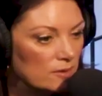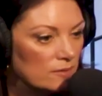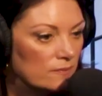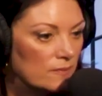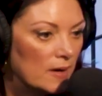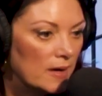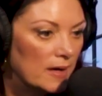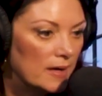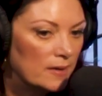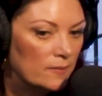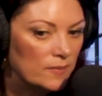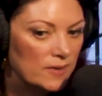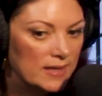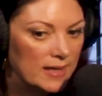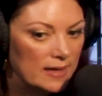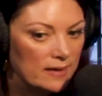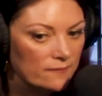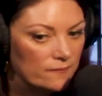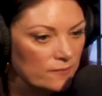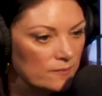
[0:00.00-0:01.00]
right. We
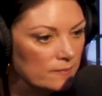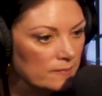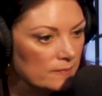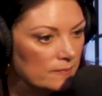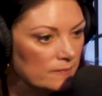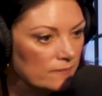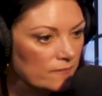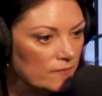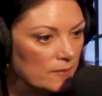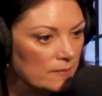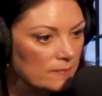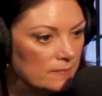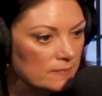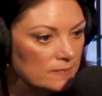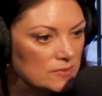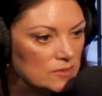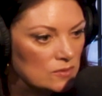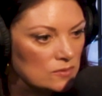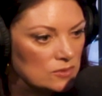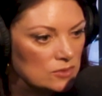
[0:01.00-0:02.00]
get it from, from
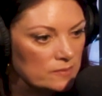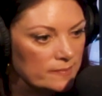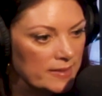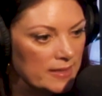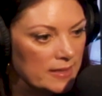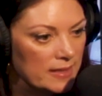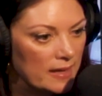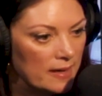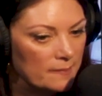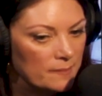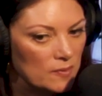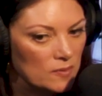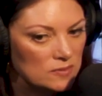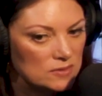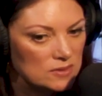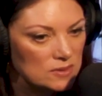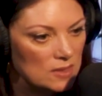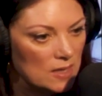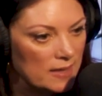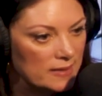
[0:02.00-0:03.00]
social media. I
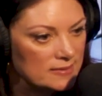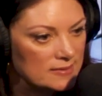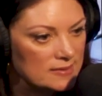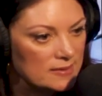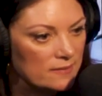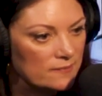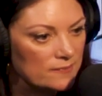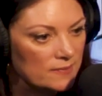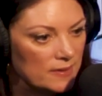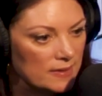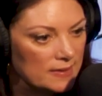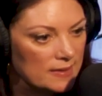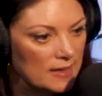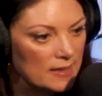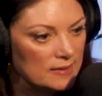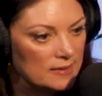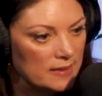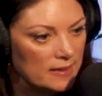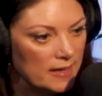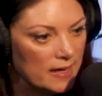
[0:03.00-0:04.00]
post a lot of stuff like
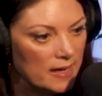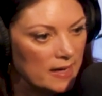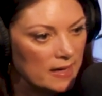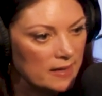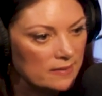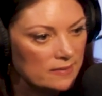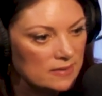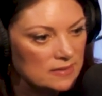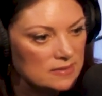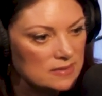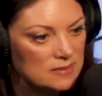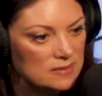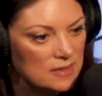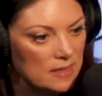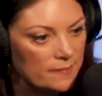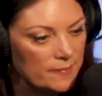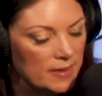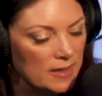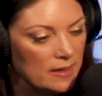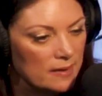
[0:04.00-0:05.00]
that. Like, right. that's
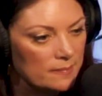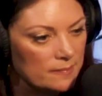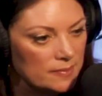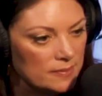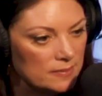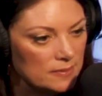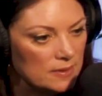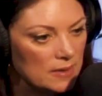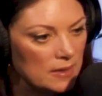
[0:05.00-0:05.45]
that's the only yeah.